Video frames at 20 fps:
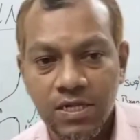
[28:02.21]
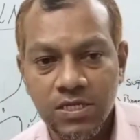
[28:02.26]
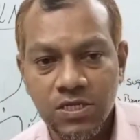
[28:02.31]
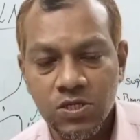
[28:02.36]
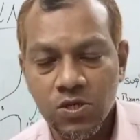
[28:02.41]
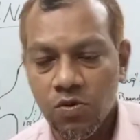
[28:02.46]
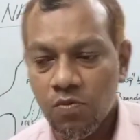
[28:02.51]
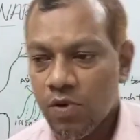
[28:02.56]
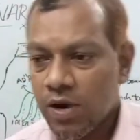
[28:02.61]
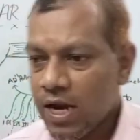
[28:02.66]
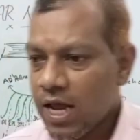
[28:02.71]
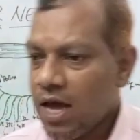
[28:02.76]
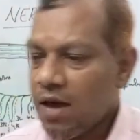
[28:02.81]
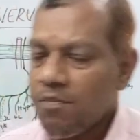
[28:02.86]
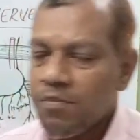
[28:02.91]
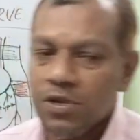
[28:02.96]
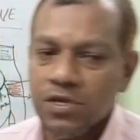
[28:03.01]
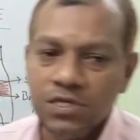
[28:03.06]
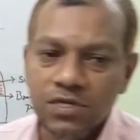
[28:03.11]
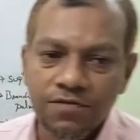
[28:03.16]
So what
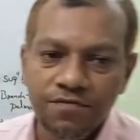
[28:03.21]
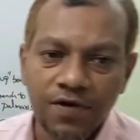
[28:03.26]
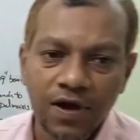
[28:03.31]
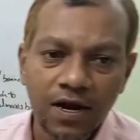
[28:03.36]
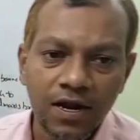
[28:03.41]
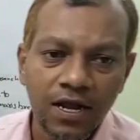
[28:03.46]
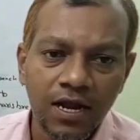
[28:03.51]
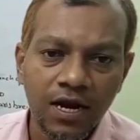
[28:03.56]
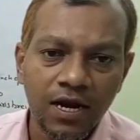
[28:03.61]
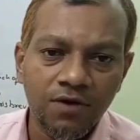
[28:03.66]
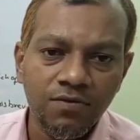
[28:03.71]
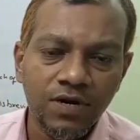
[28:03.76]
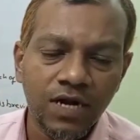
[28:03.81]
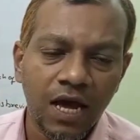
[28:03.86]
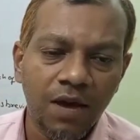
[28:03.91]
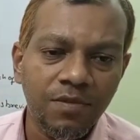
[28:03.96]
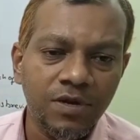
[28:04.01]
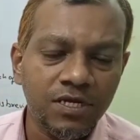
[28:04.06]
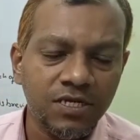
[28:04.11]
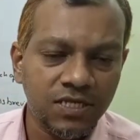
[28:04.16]
happens if ulnar nerve
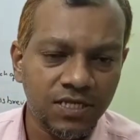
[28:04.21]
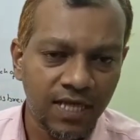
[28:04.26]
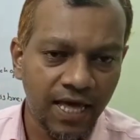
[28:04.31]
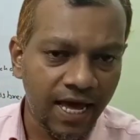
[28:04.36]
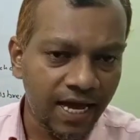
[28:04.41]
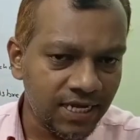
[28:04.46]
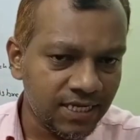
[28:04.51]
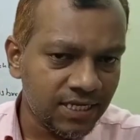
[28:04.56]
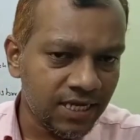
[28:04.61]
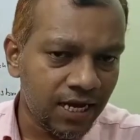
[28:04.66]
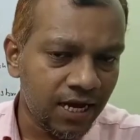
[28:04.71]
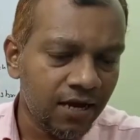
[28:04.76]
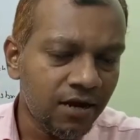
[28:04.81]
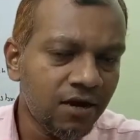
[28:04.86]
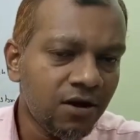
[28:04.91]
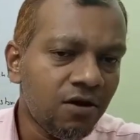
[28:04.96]
damage in the axilla?